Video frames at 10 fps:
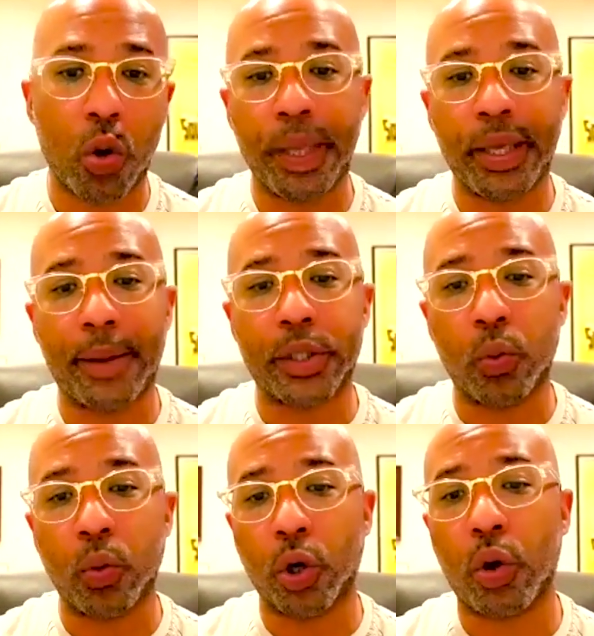being able to
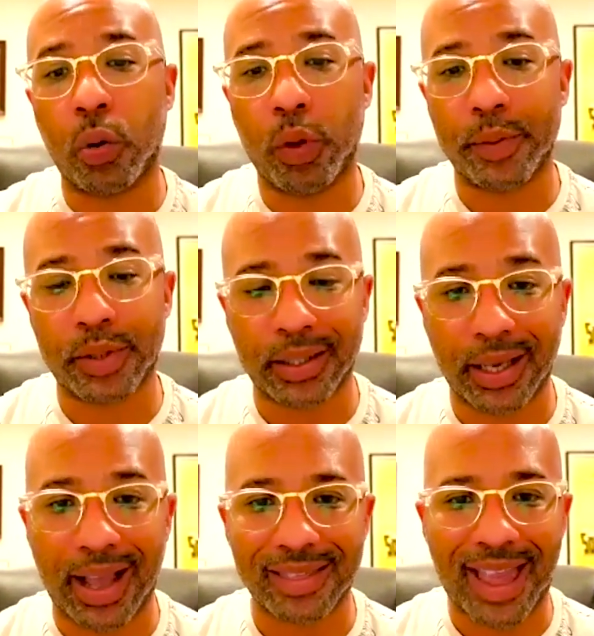work on a website that got